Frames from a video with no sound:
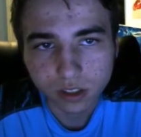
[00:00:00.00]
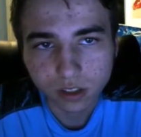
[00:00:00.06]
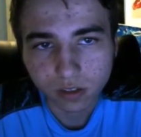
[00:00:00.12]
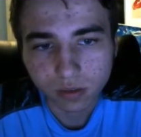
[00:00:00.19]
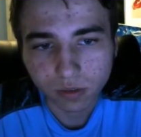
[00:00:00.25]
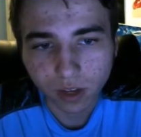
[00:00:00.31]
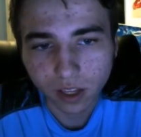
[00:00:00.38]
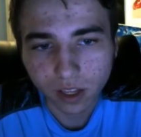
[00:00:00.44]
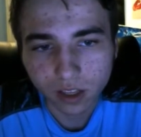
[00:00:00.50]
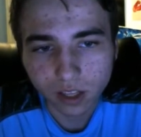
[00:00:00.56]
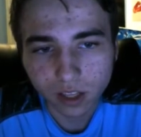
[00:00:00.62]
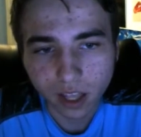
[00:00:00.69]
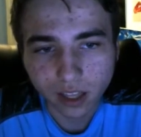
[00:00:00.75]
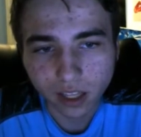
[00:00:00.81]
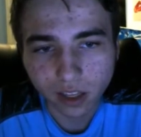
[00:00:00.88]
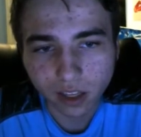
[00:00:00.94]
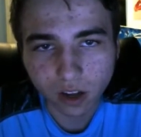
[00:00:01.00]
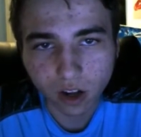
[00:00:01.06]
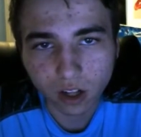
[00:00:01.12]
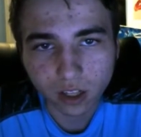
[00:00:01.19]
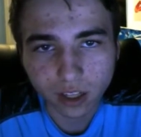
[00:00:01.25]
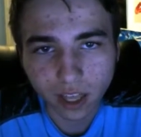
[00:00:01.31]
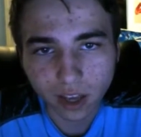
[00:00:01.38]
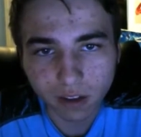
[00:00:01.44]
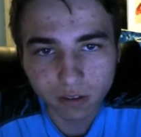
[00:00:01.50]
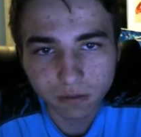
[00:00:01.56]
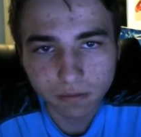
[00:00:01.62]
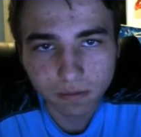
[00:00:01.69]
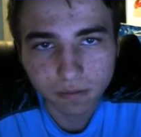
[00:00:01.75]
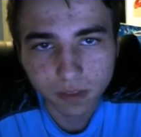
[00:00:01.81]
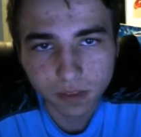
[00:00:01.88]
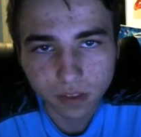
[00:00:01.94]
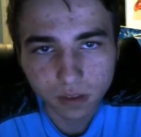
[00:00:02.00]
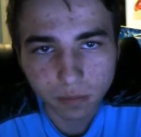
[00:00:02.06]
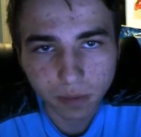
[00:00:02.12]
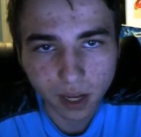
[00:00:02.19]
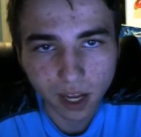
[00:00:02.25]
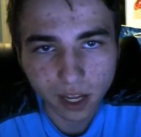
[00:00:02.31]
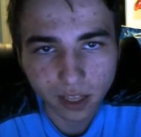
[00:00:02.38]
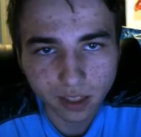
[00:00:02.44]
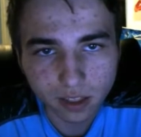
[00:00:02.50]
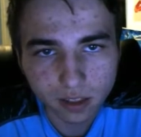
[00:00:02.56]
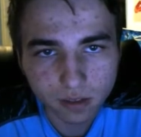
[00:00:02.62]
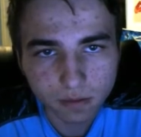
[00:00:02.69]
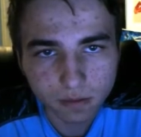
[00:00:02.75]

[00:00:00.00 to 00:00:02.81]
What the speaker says: right, and then call it out behind it.